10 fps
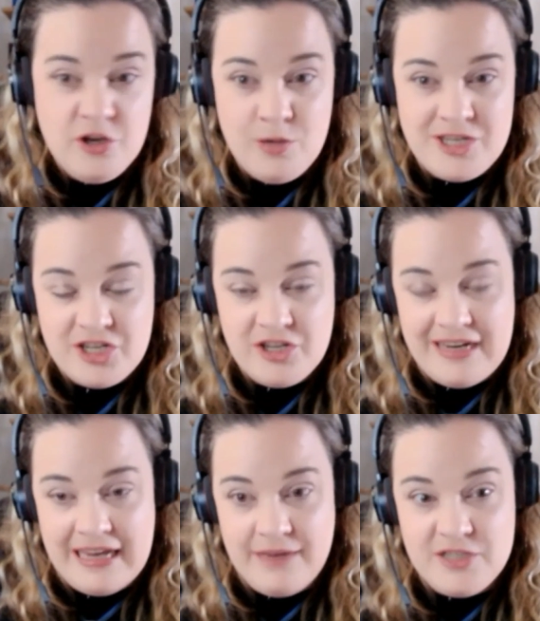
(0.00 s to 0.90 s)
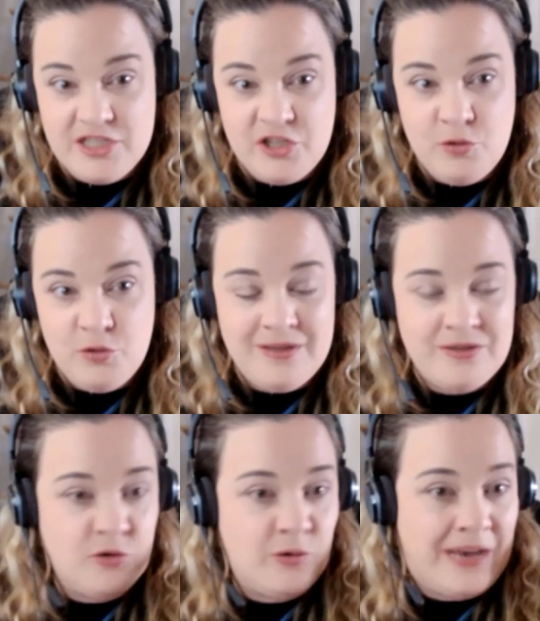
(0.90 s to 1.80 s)
which could have to do
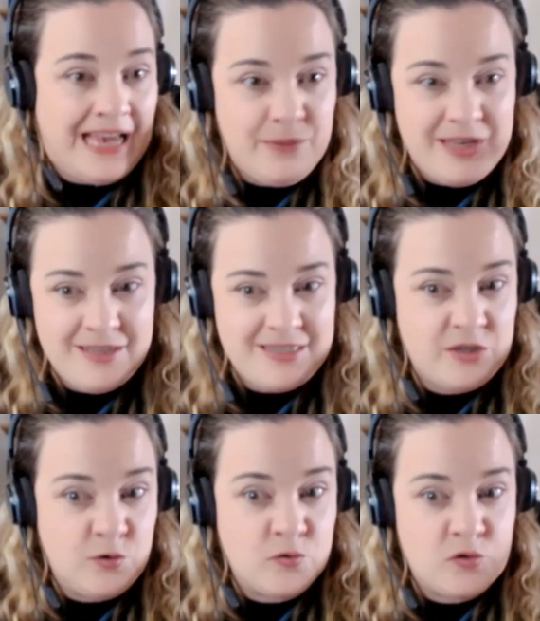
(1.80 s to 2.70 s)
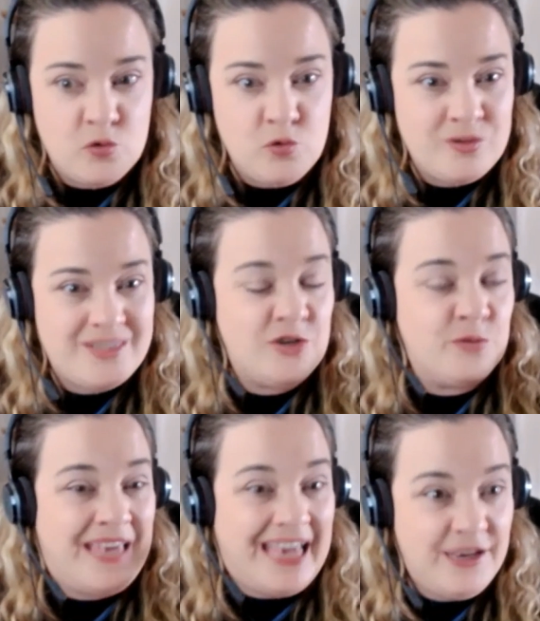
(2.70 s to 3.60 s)
with your habits, your thoughts, your
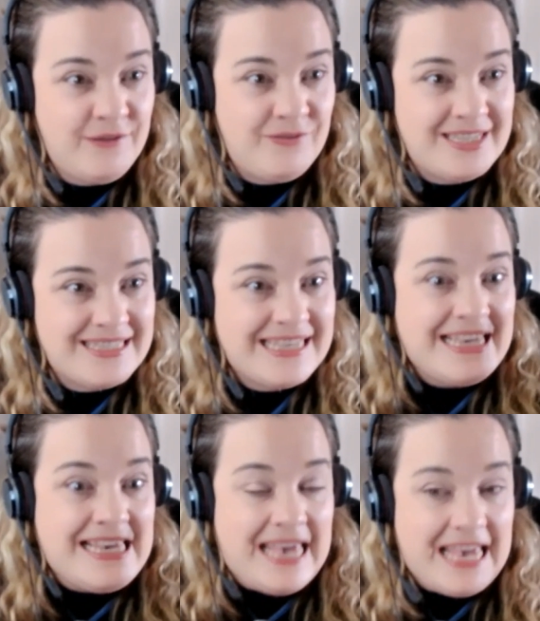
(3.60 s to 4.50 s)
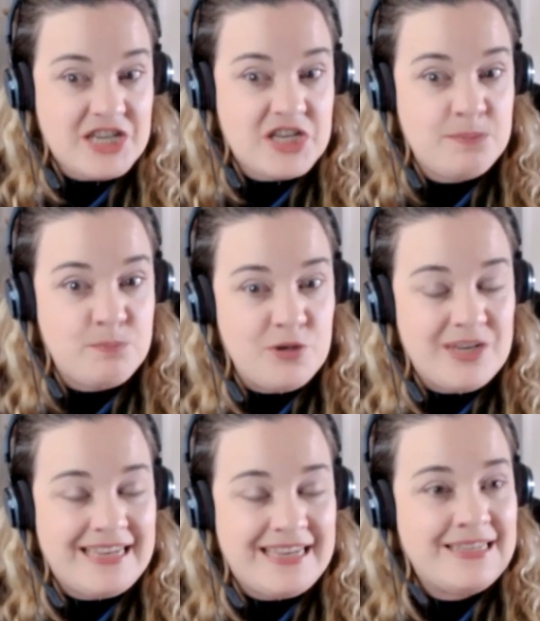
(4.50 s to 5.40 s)
behaviors, actually
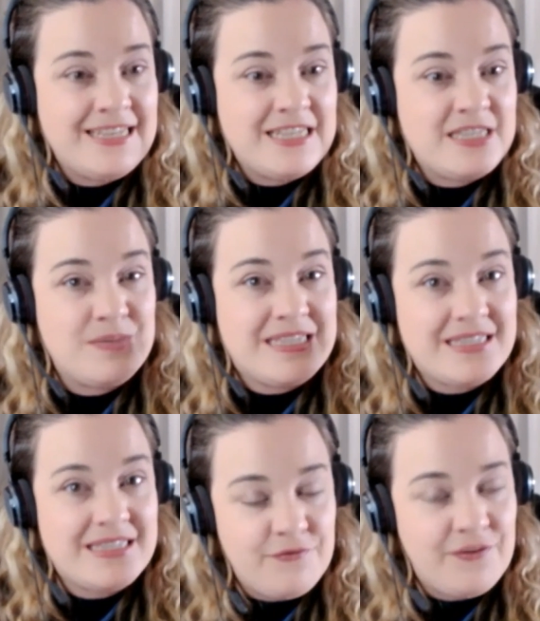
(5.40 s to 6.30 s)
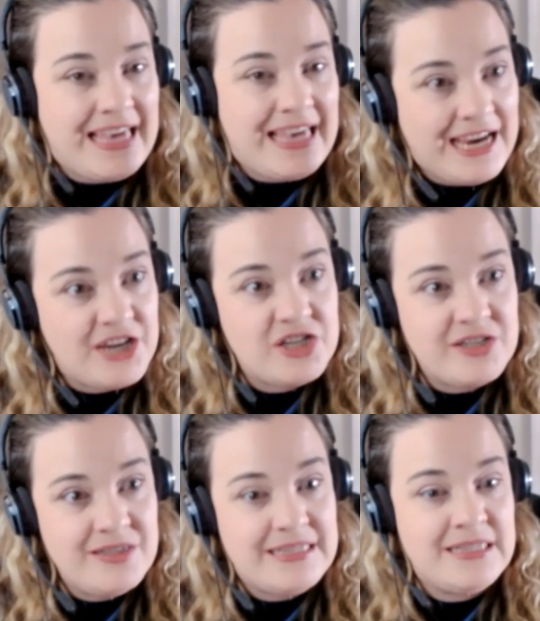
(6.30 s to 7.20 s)
putting specific
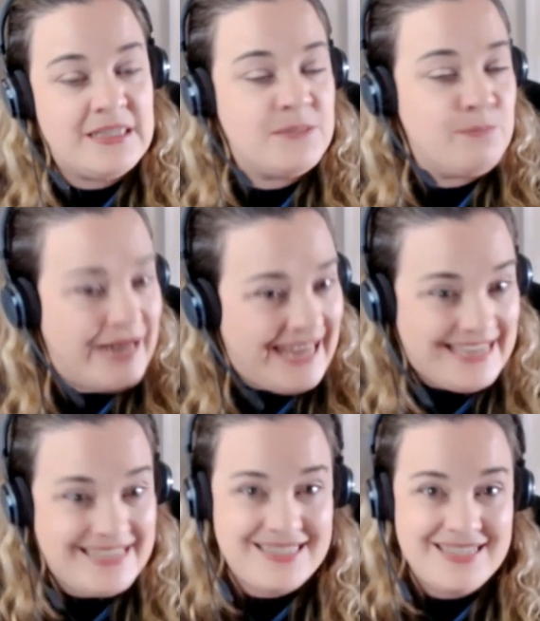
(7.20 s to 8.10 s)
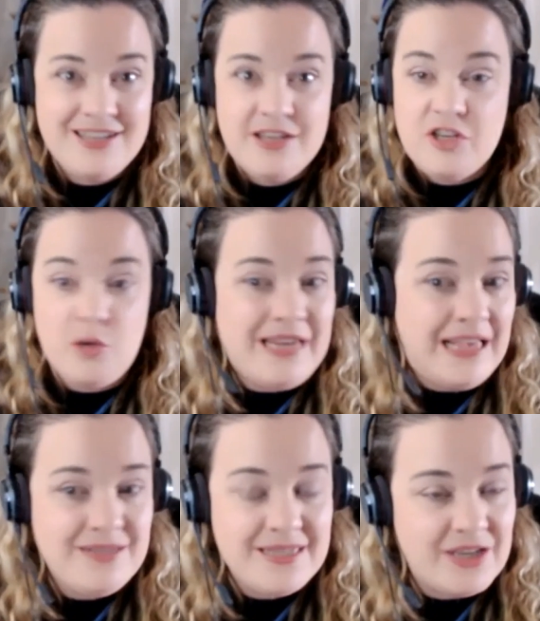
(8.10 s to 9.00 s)
actions in place, no one
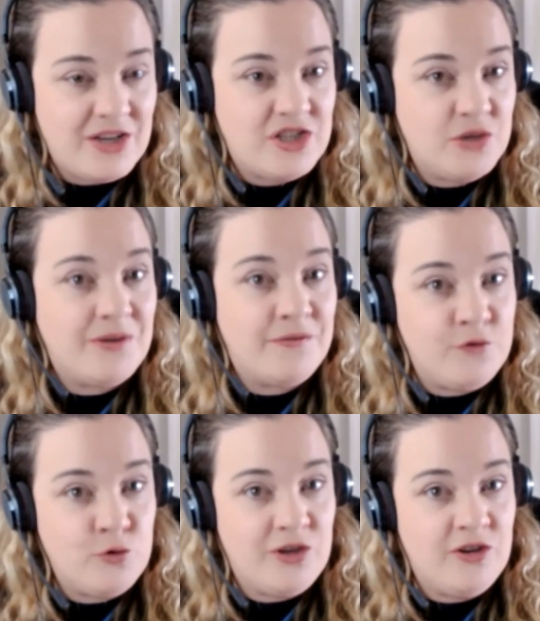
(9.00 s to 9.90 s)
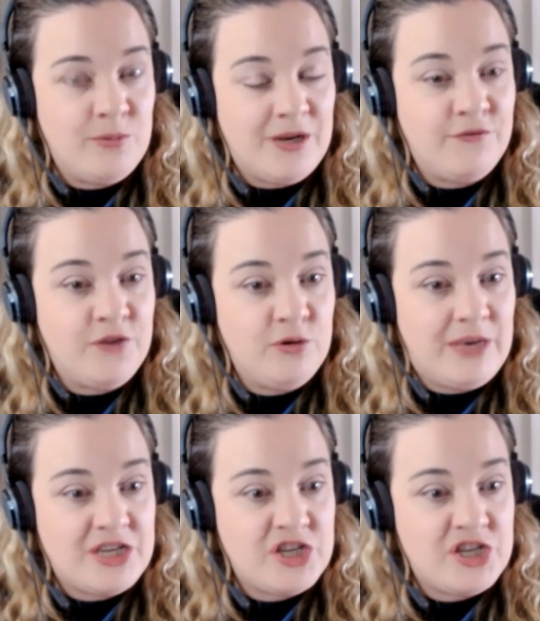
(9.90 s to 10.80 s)
else is going to do it for you. But if you
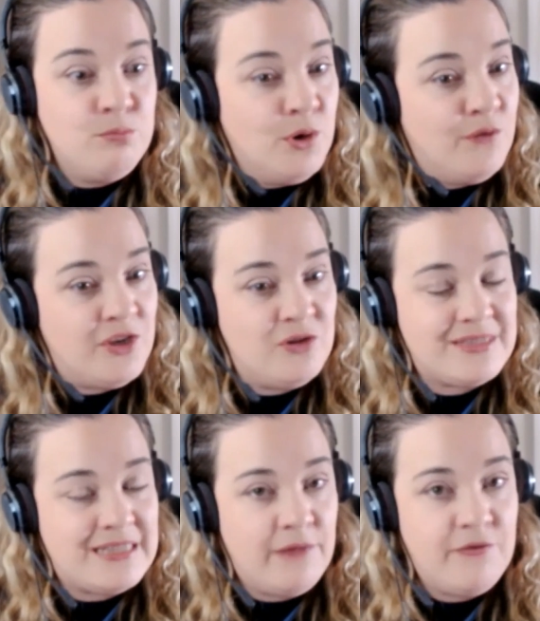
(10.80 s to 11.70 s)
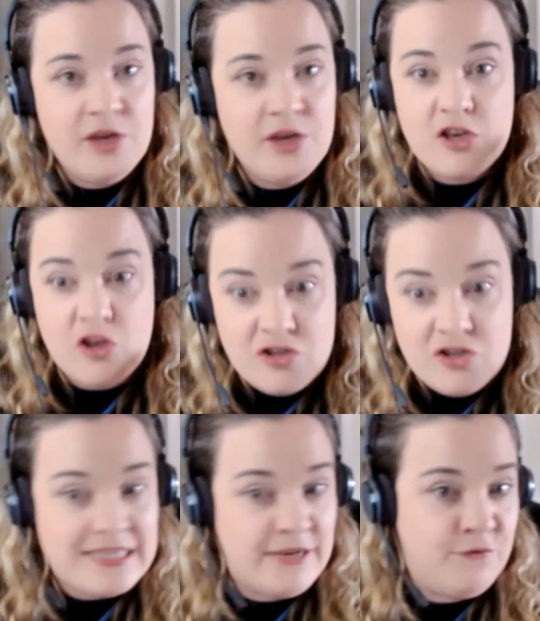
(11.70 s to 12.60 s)
actually moving yourself
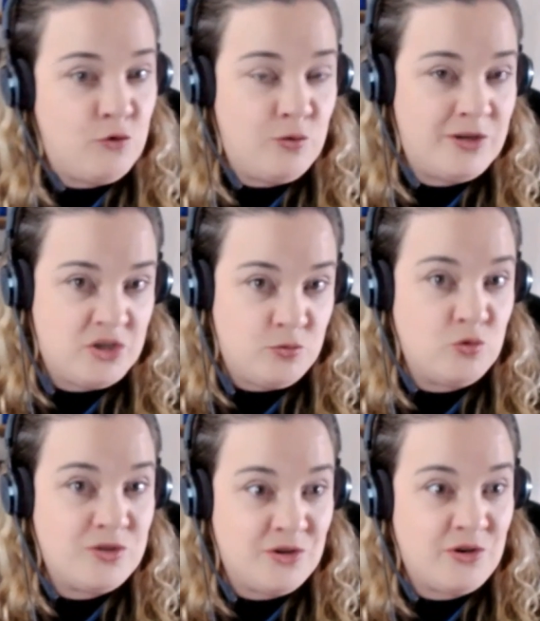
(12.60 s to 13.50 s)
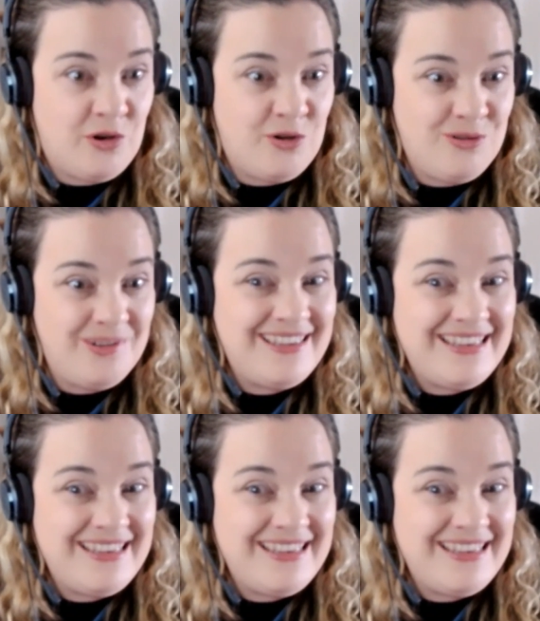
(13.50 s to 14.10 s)
consciously forward towards your goal,